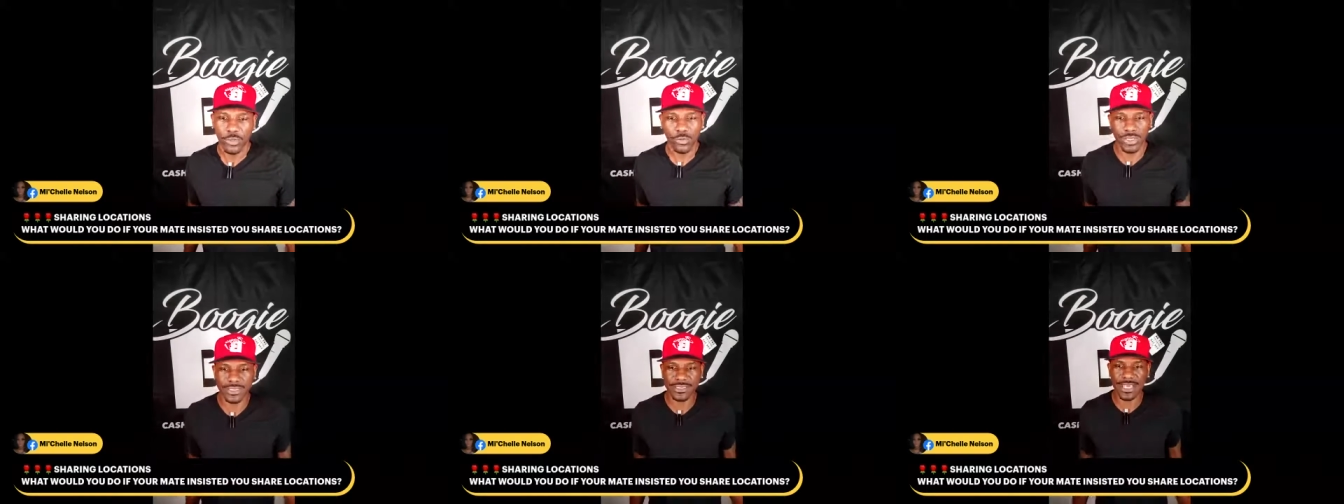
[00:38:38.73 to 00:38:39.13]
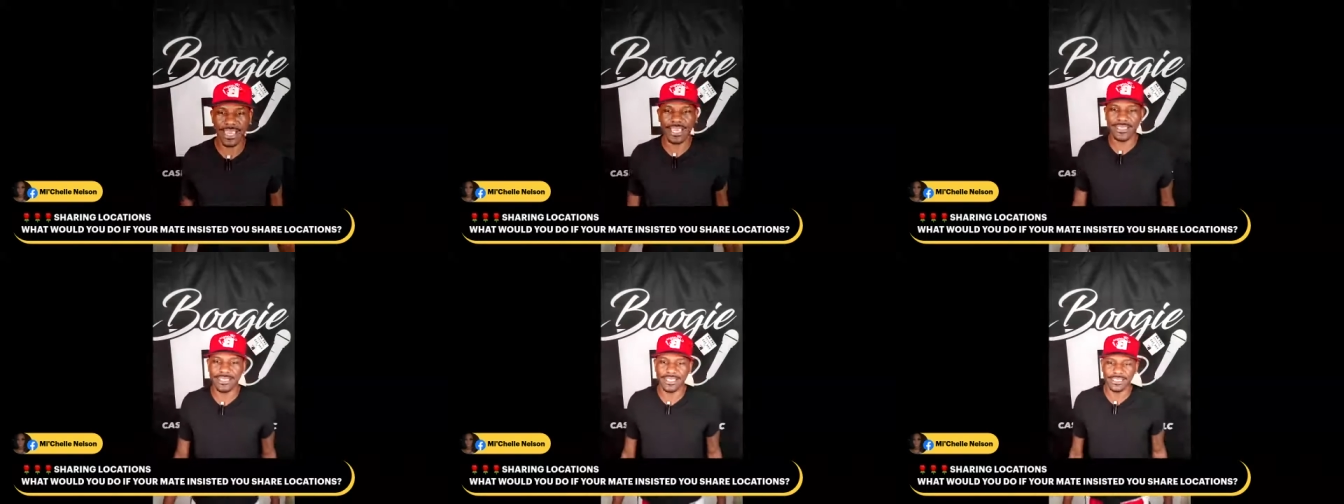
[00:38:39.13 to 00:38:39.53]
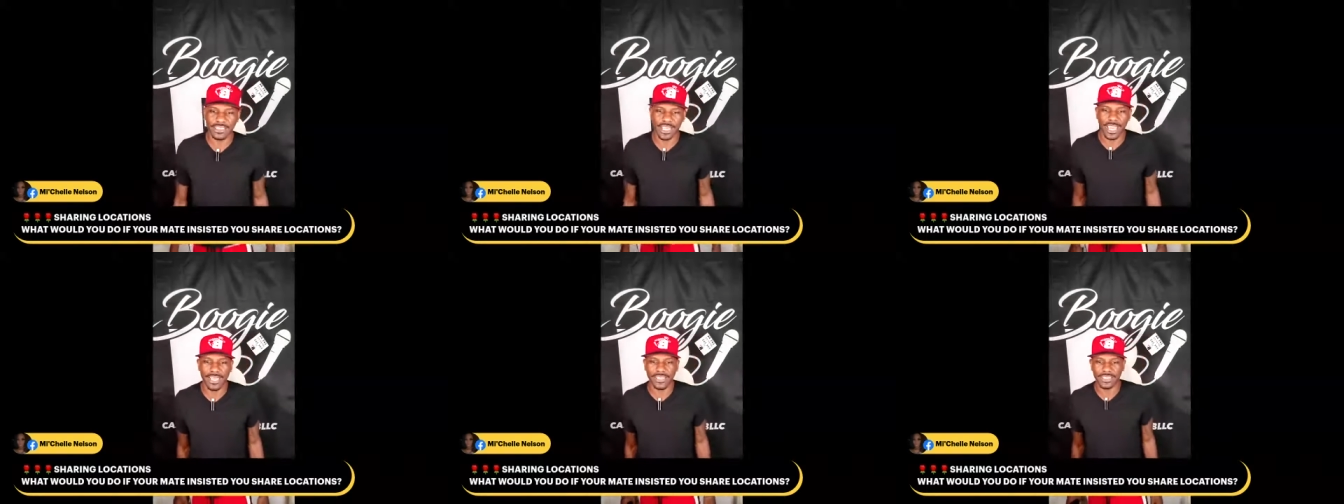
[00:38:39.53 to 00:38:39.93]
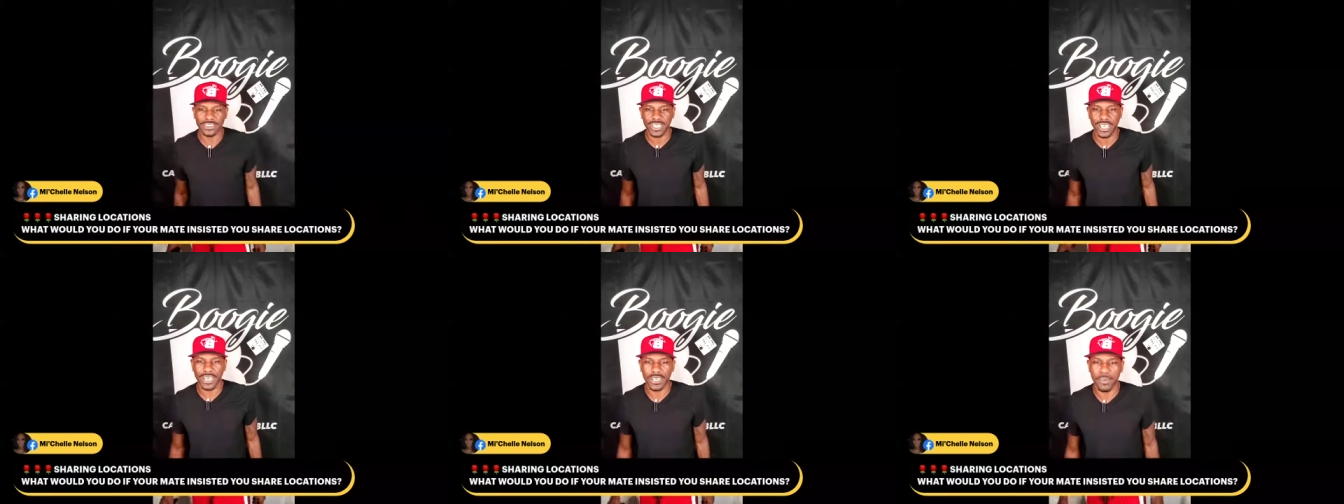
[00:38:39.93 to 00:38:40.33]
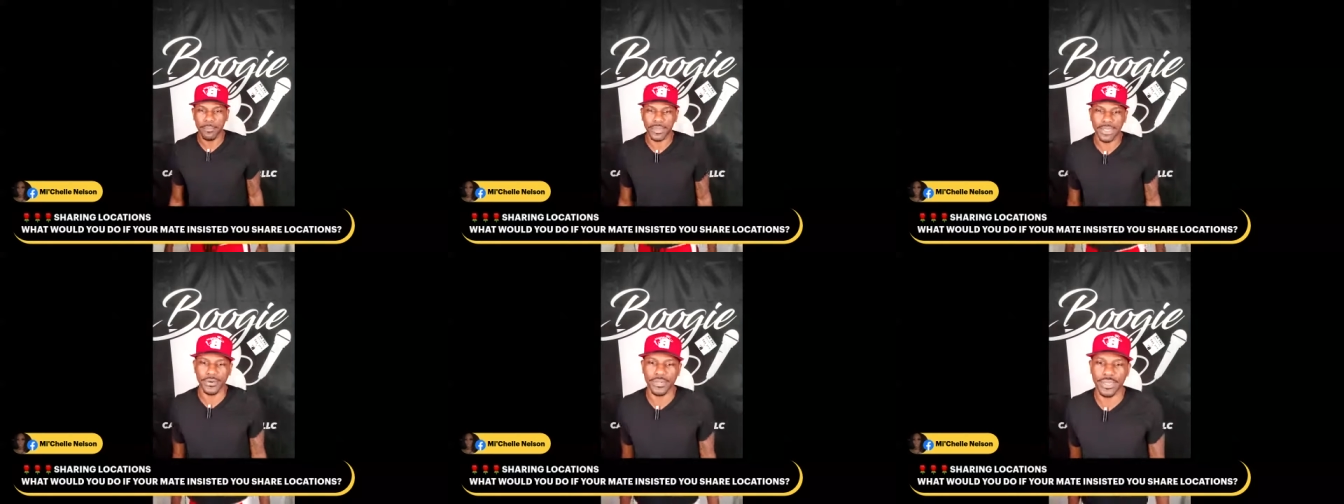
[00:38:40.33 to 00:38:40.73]
What's happening in China, China,
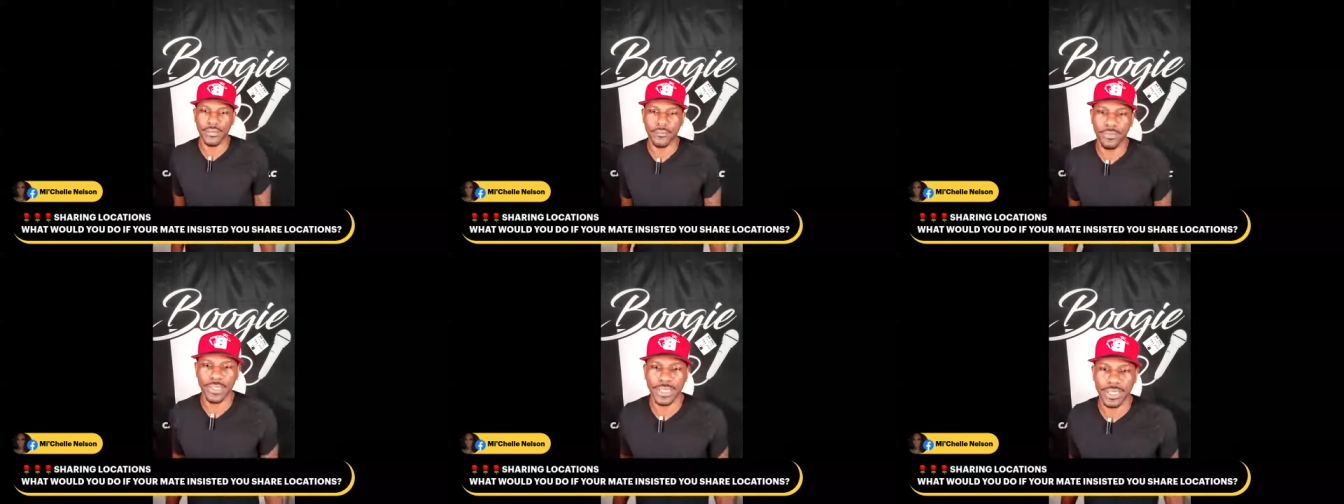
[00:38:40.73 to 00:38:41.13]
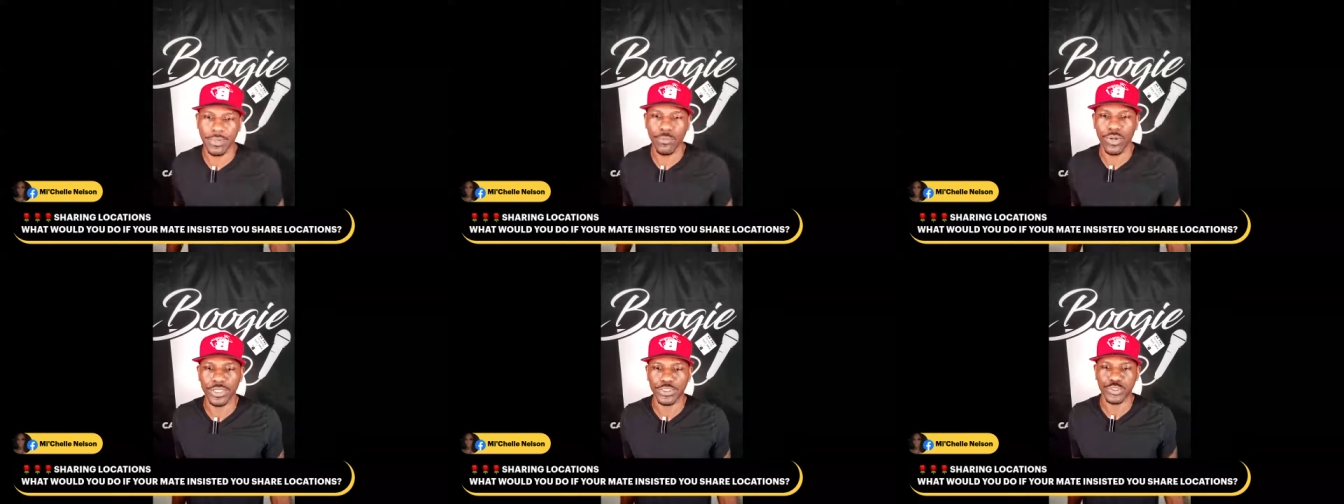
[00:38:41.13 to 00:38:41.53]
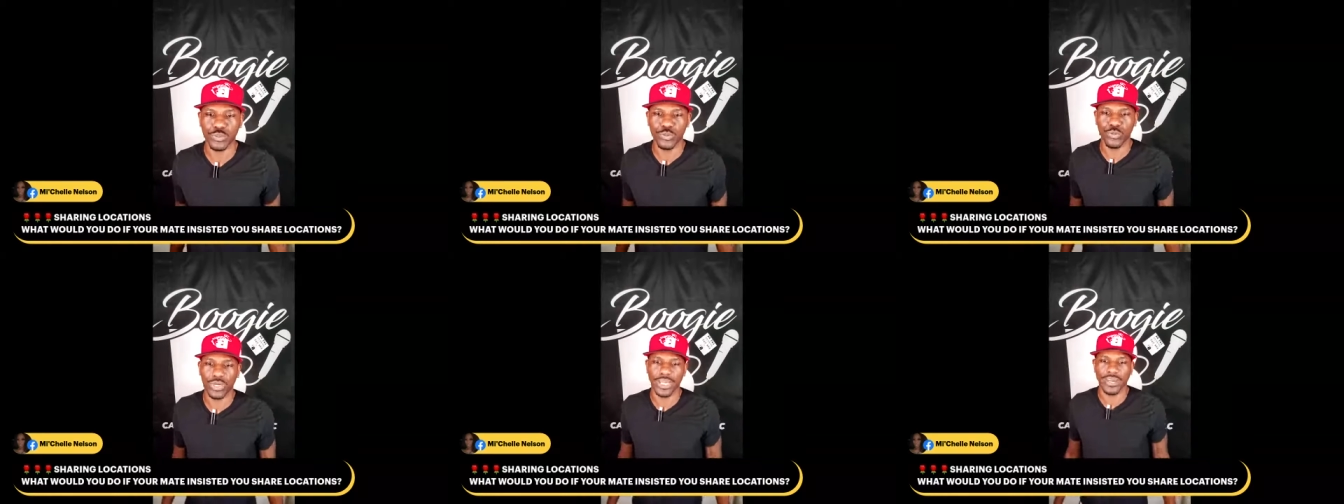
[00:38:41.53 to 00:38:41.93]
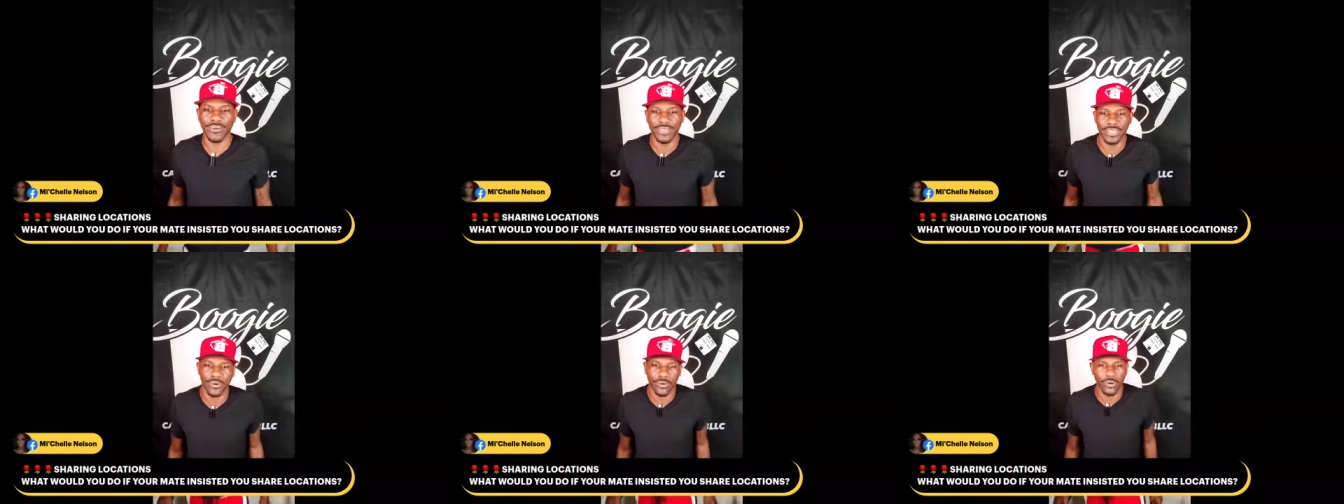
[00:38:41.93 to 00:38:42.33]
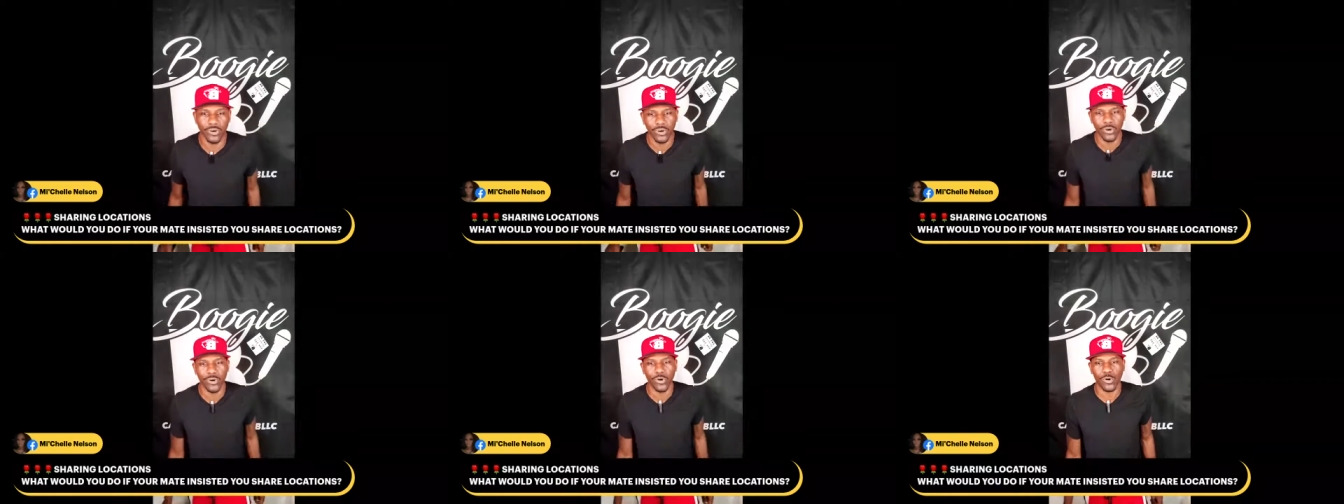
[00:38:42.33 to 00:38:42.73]
period. Boogie, what you wearing?
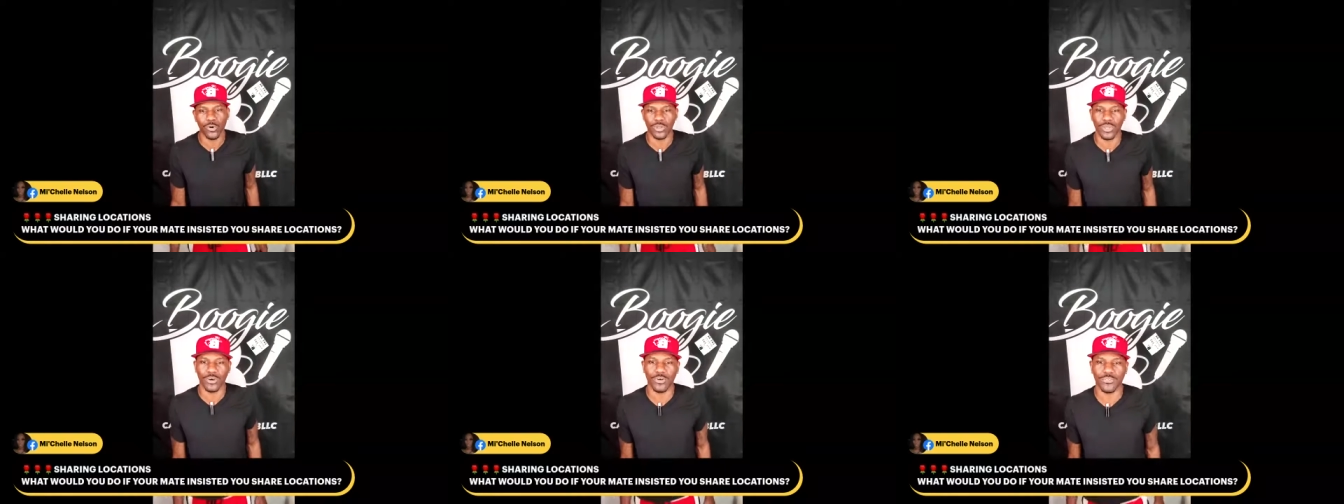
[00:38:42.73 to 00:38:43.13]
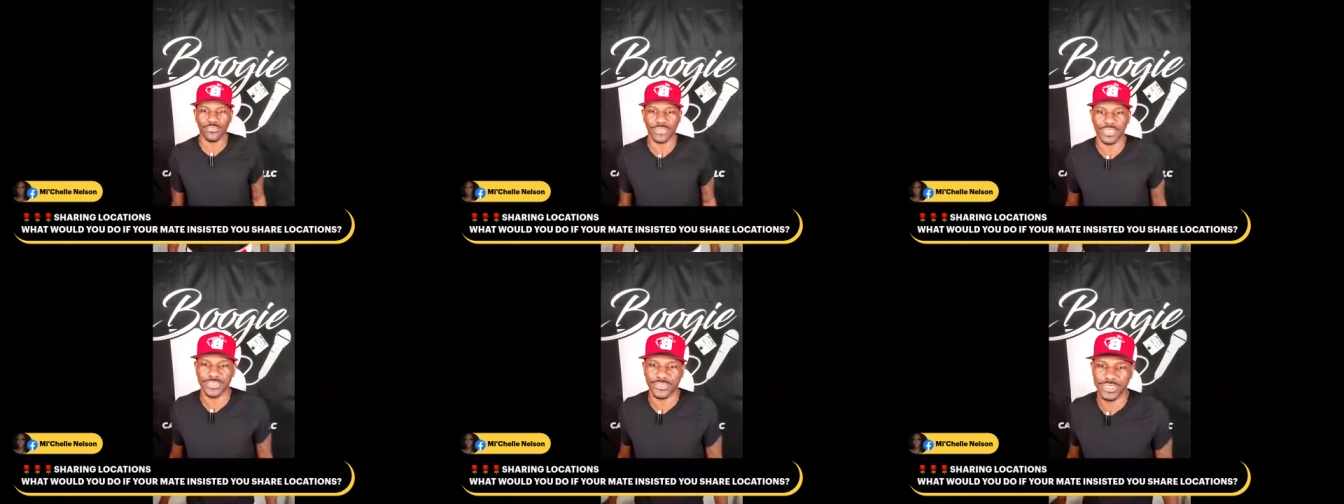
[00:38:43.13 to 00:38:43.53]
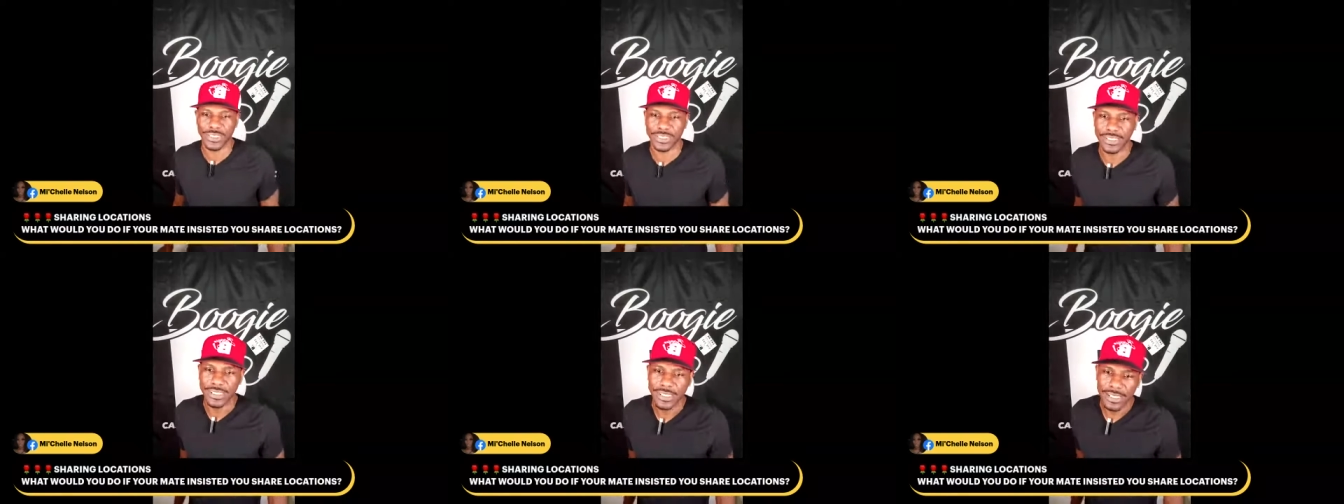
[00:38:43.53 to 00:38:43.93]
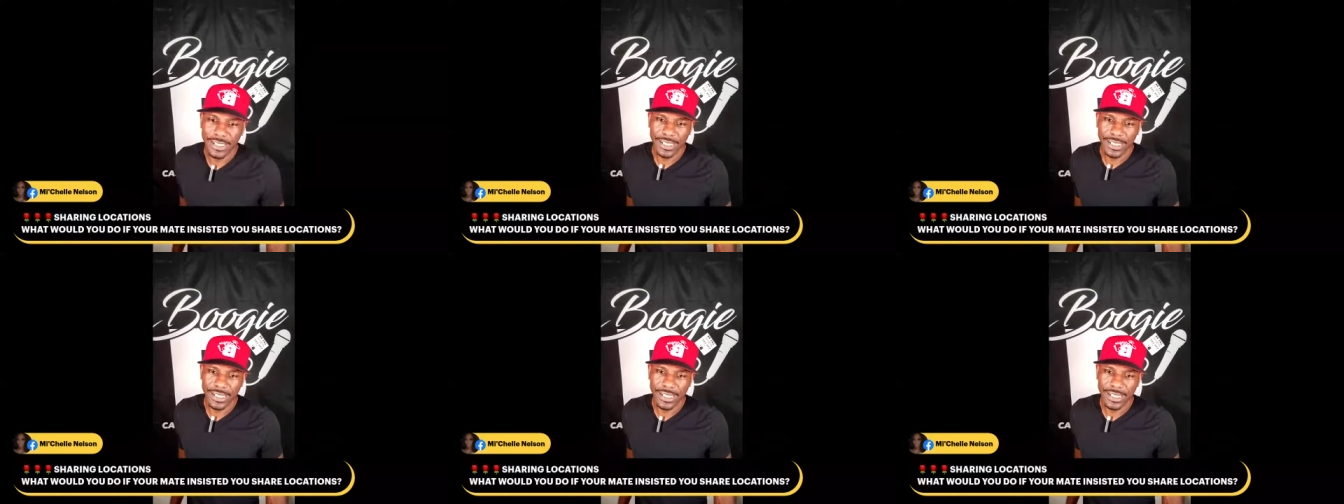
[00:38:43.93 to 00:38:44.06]
Oh, hold on, Frederica.